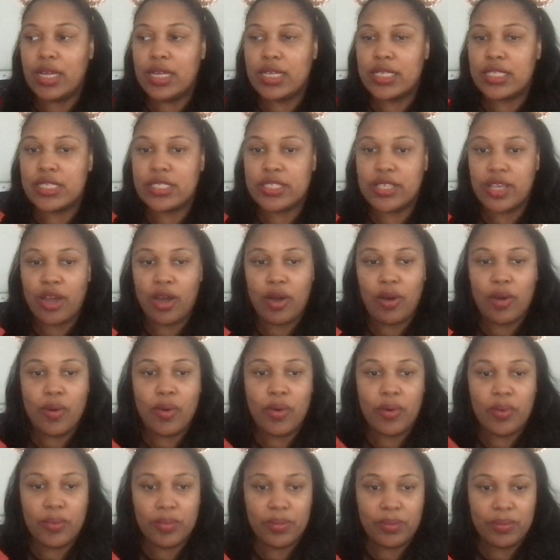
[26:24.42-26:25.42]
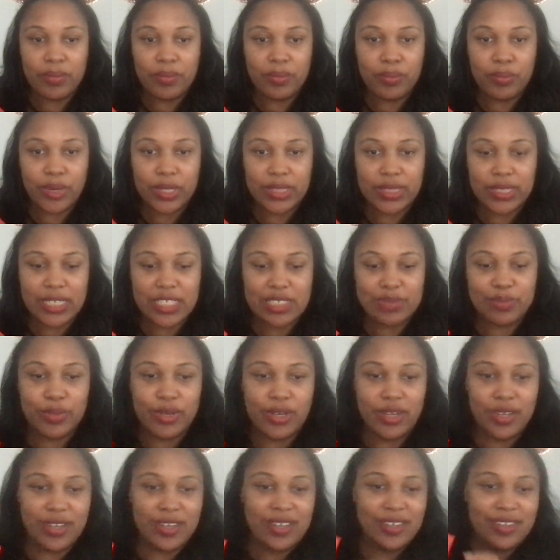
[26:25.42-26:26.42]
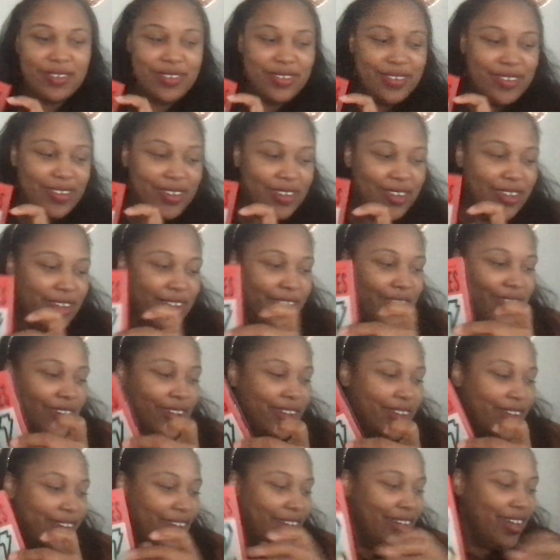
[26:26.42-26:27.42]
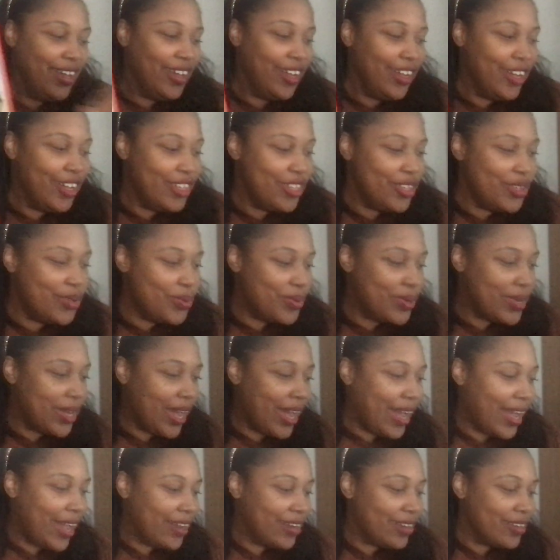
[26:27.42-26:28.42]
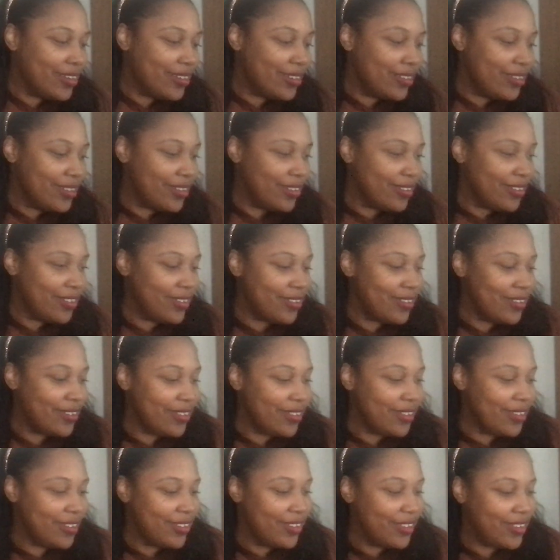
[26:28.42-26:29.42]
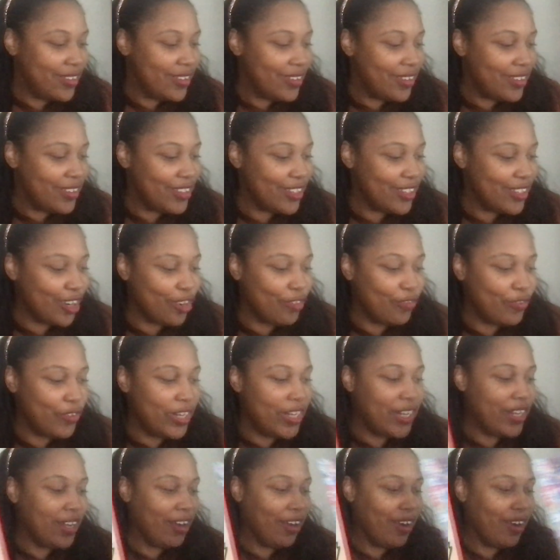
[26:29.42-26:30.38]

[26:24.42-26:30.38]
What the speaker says: So with this book, you got the graffiti